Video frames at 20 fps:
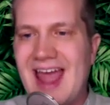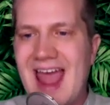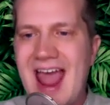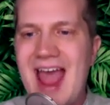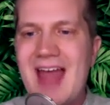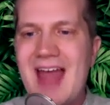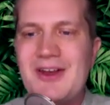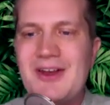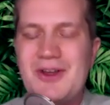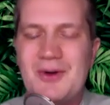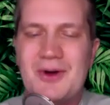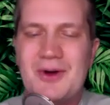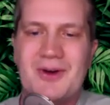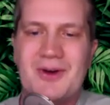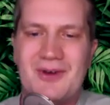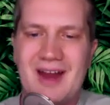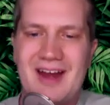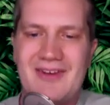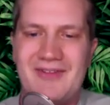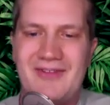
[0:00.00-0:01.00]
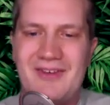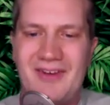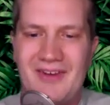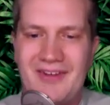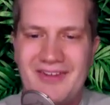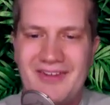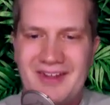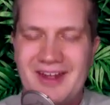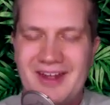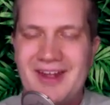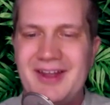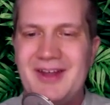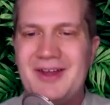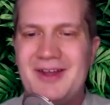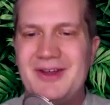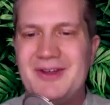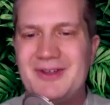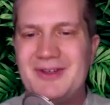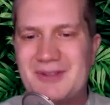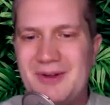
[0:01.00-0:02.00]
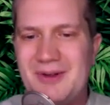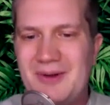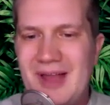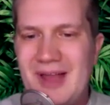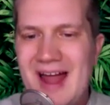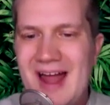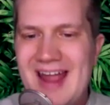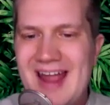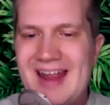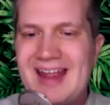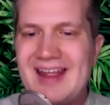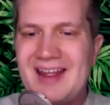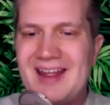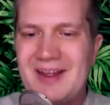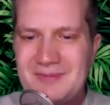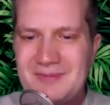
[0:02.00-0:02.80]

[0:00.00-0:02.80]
and you're grateful. So like,